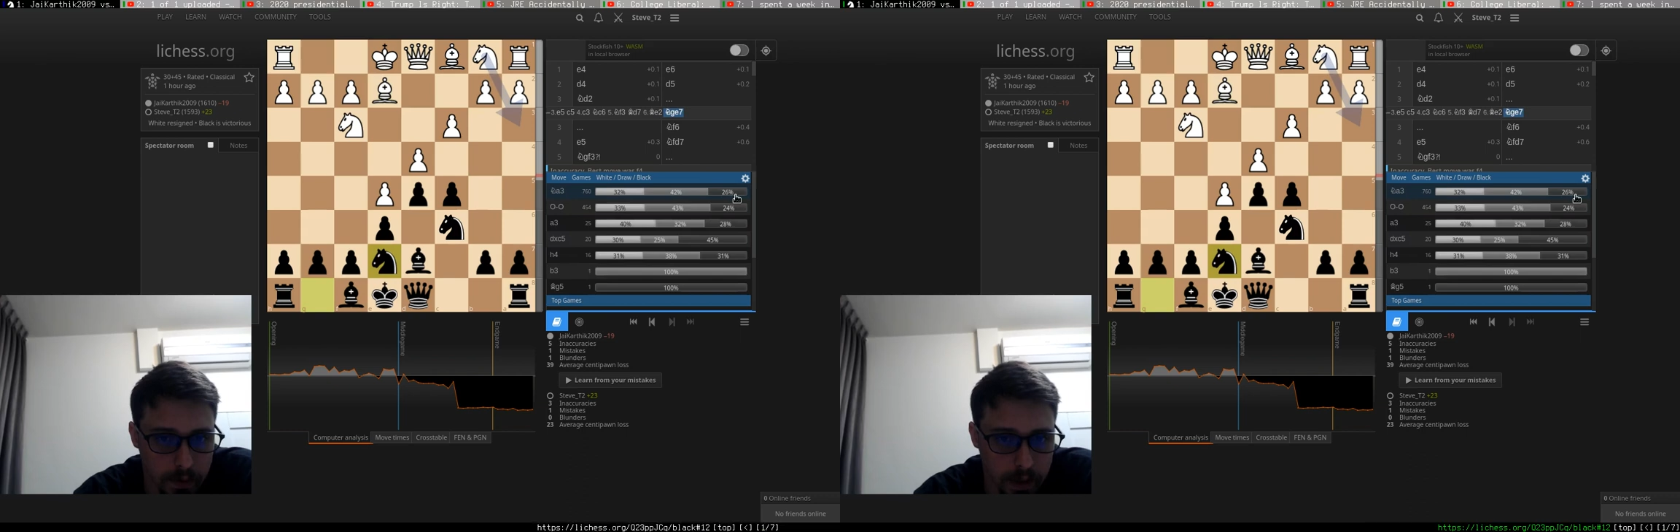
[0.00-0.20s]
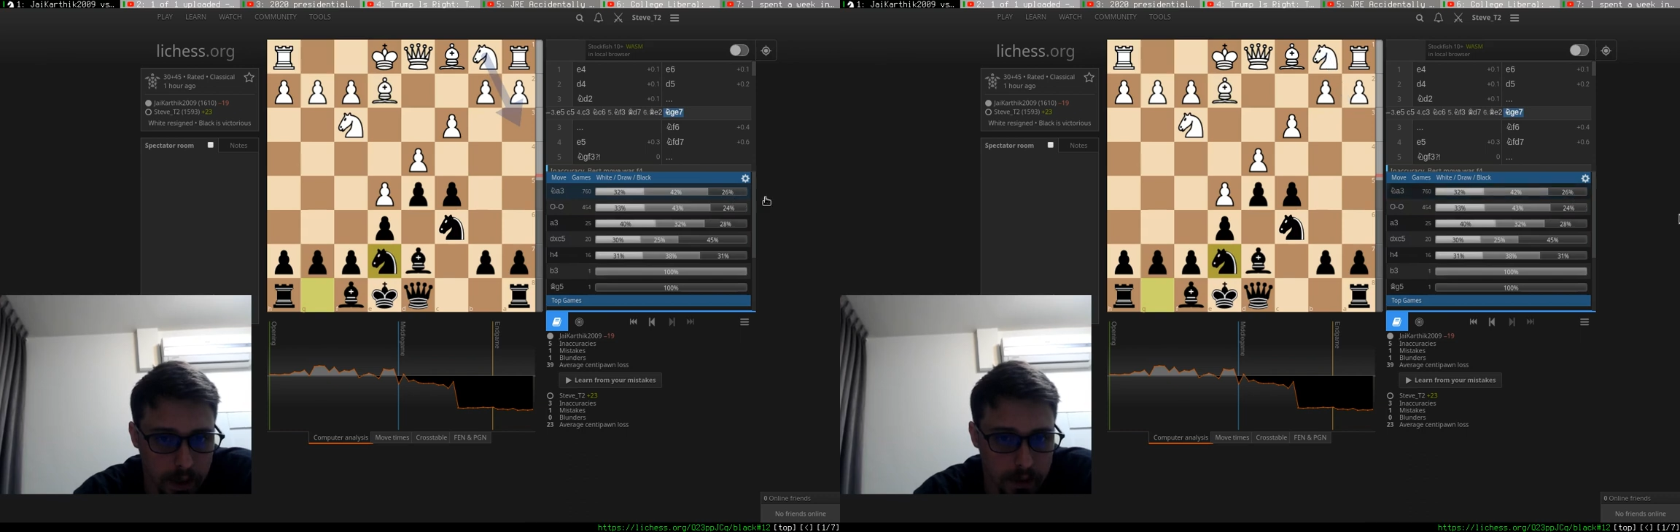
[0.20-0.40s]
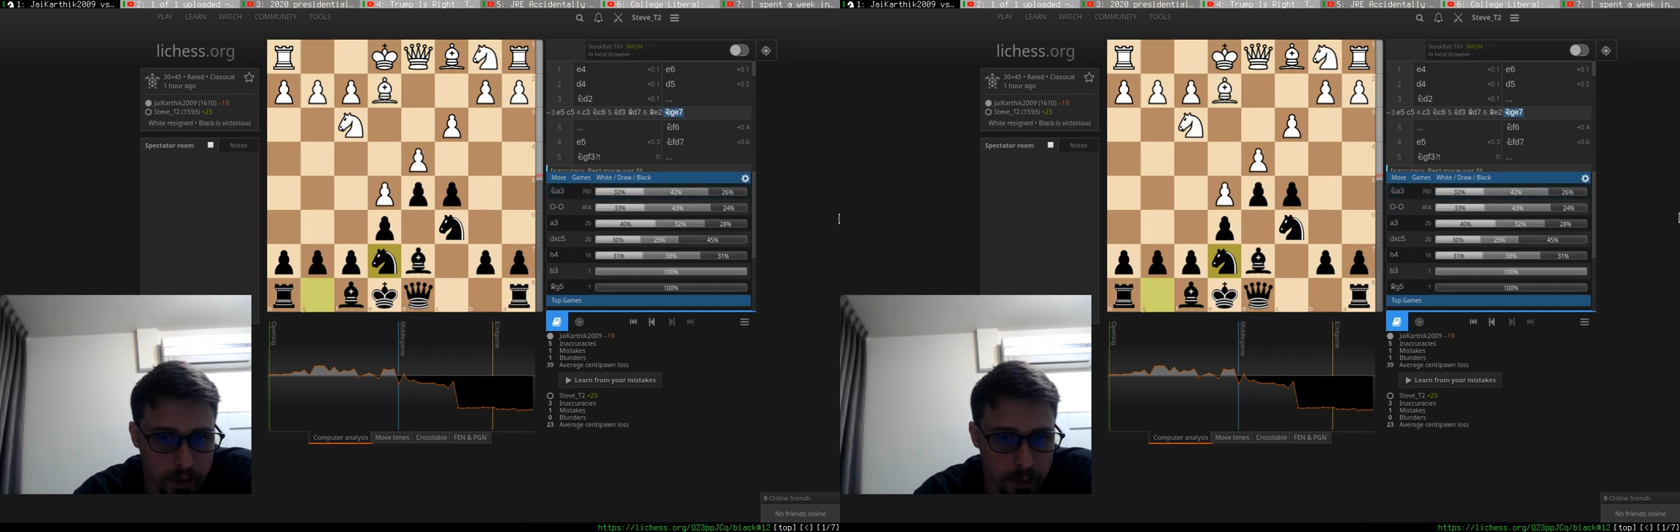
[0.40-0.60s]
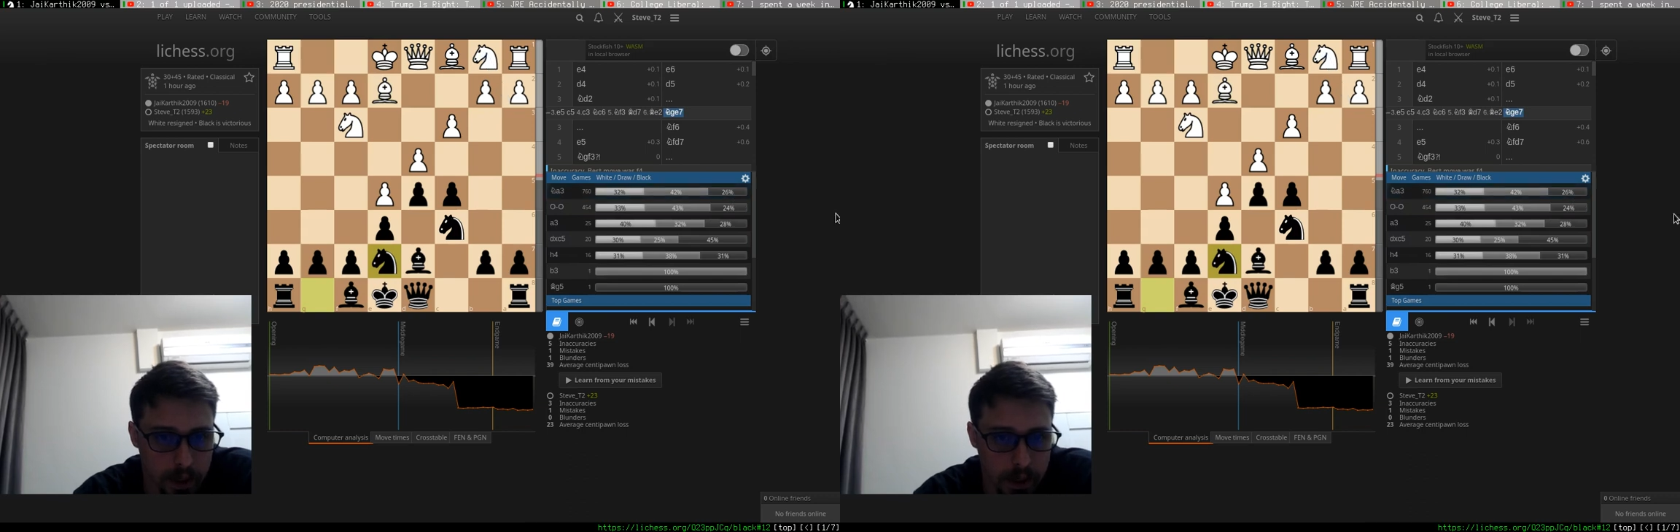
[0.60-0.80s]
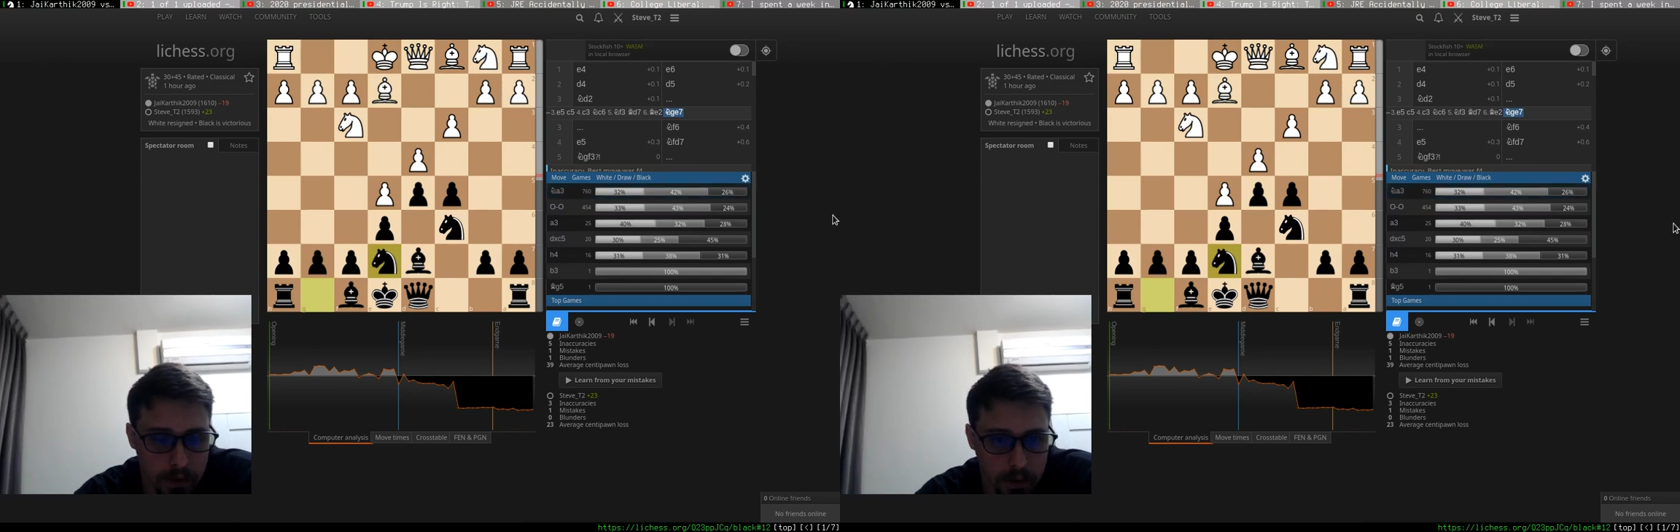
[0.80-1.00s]
and that
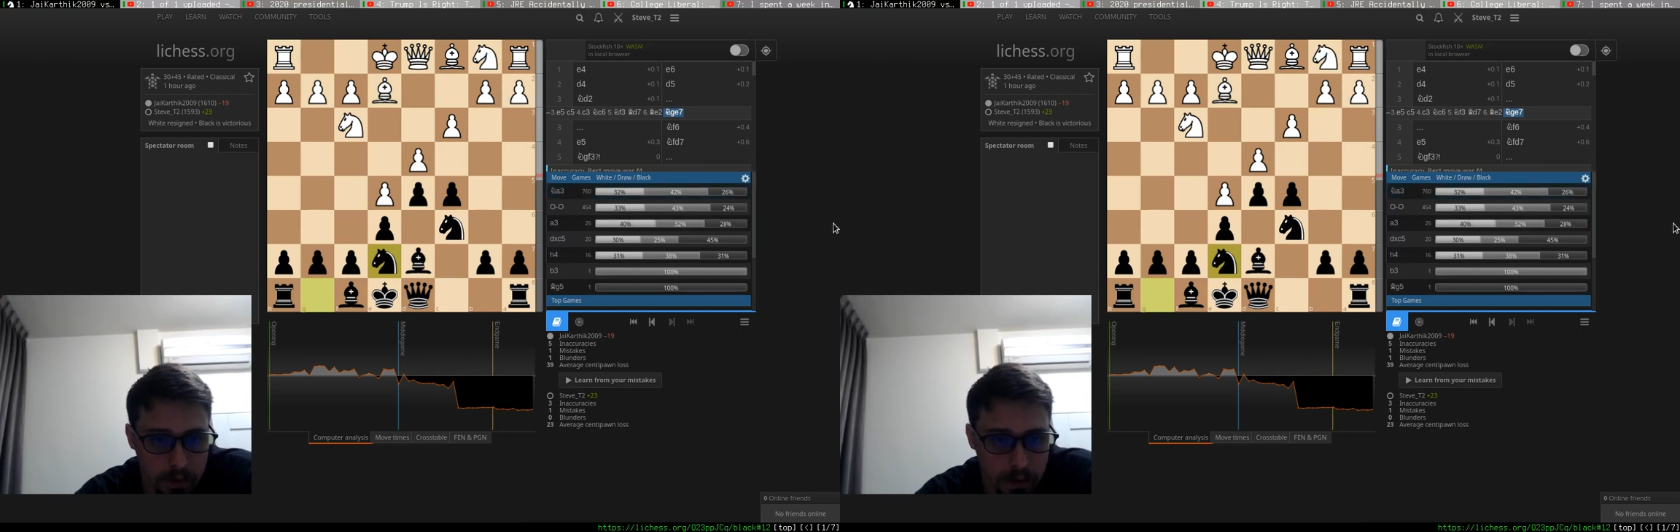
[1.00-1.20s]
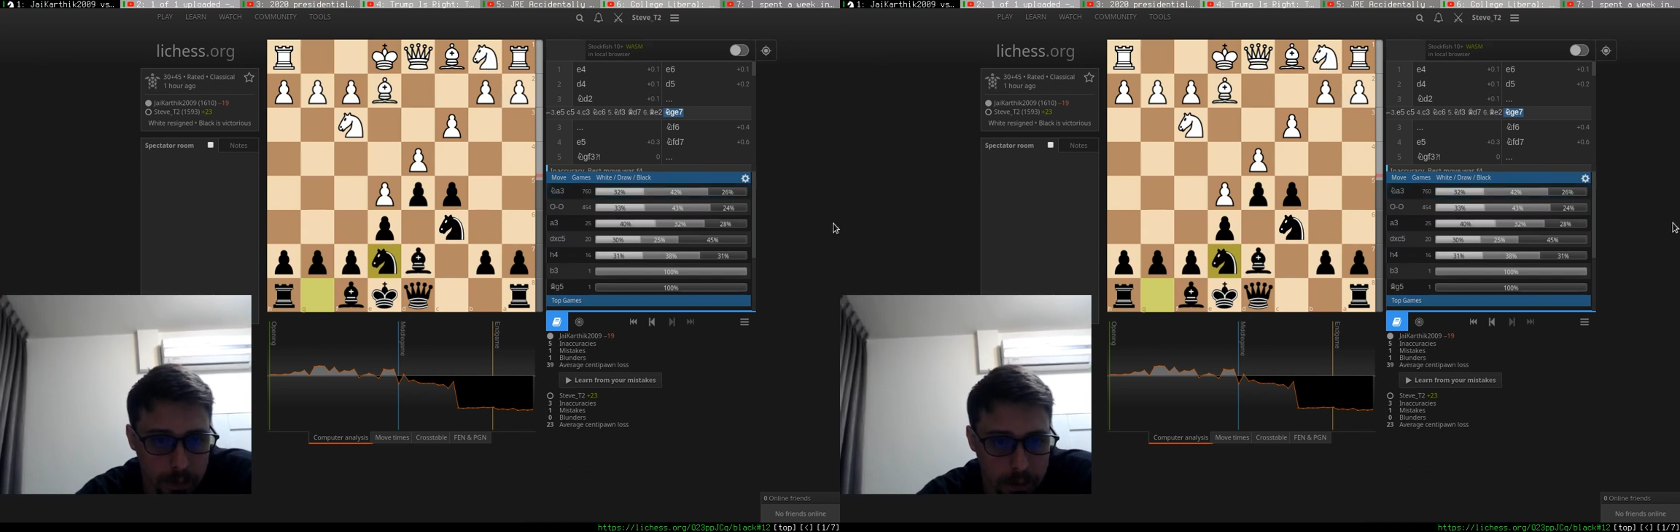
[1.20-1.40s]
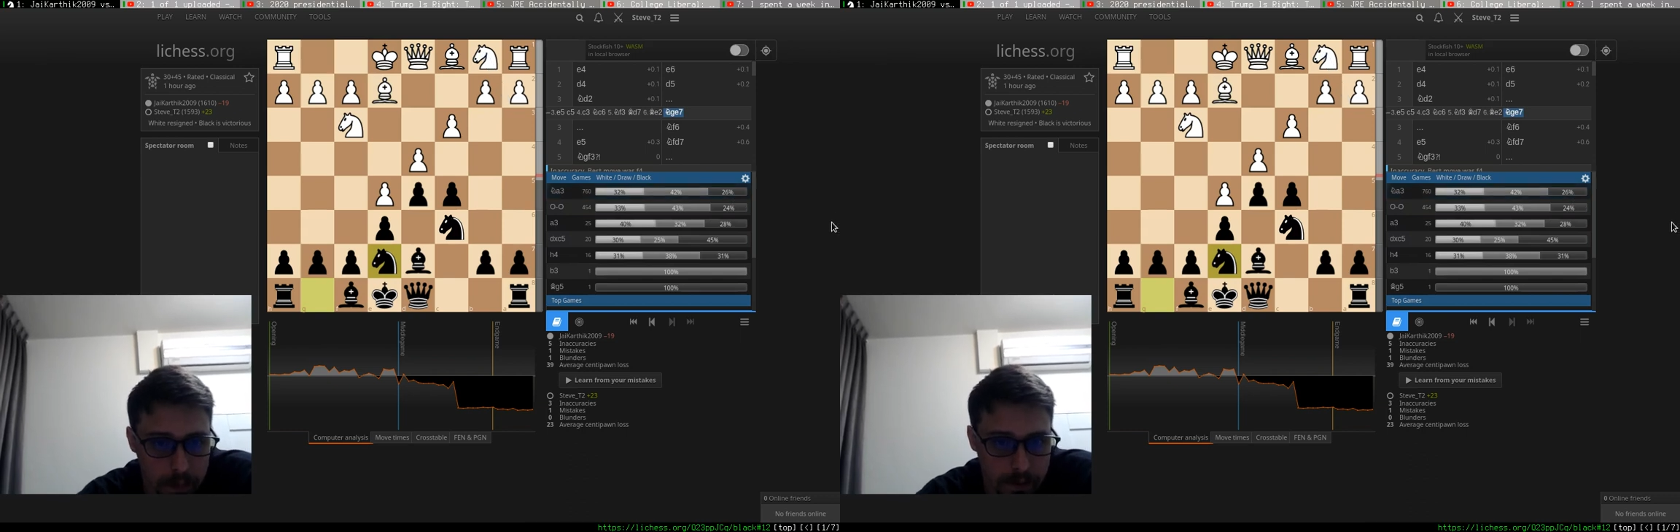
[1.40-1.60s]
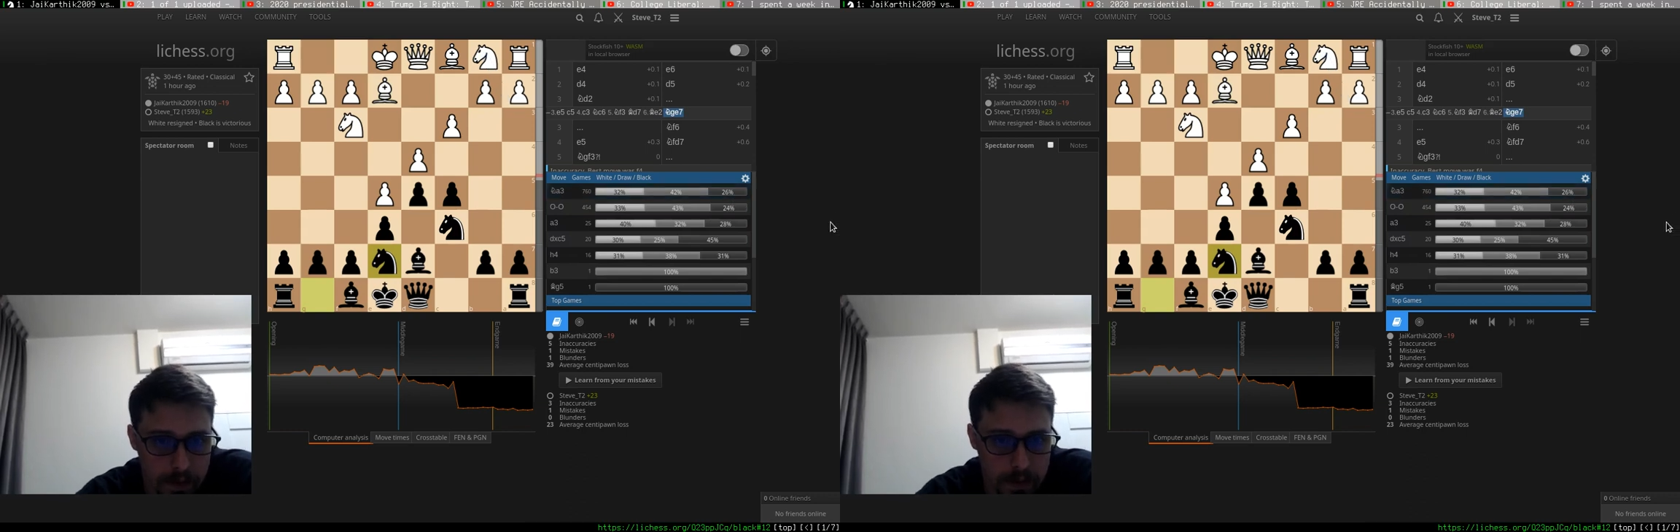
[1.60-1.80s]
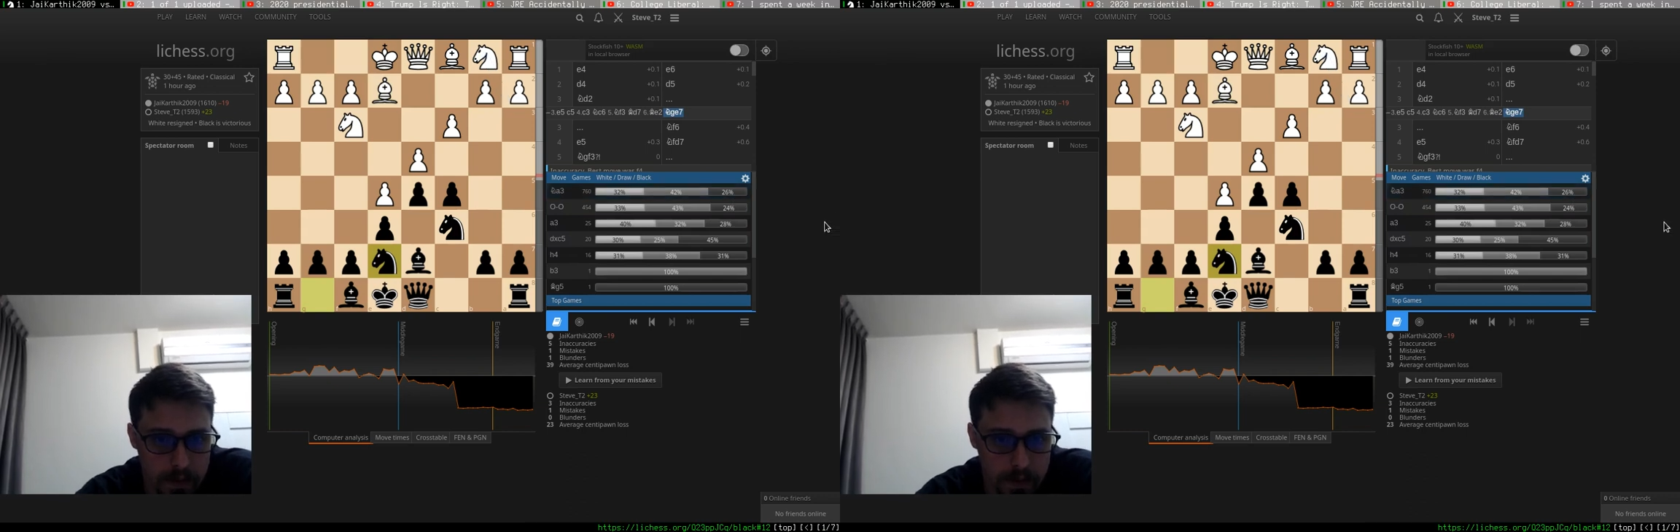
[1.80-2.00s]
white has given up some of
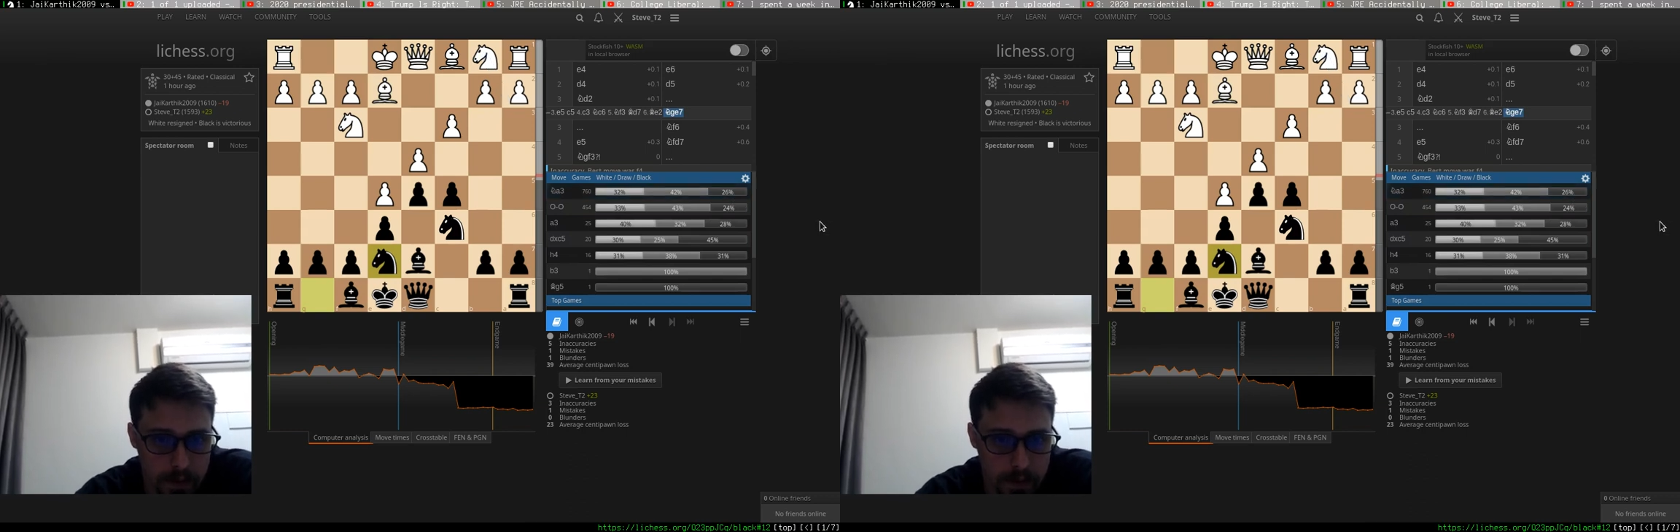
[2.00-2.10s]
its